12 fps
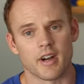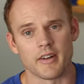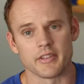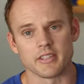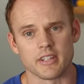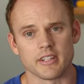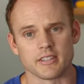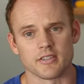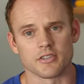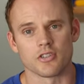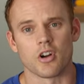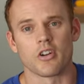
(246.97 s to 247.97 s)
obviously because
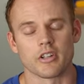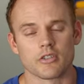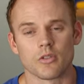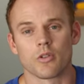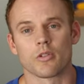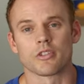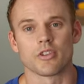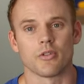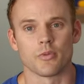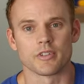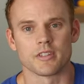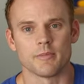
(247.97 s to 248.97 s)
it's a jaw controller, so
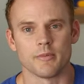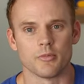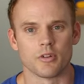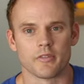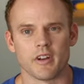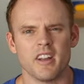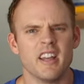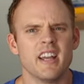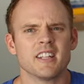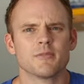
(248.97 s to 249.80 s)
it wants to be more of a,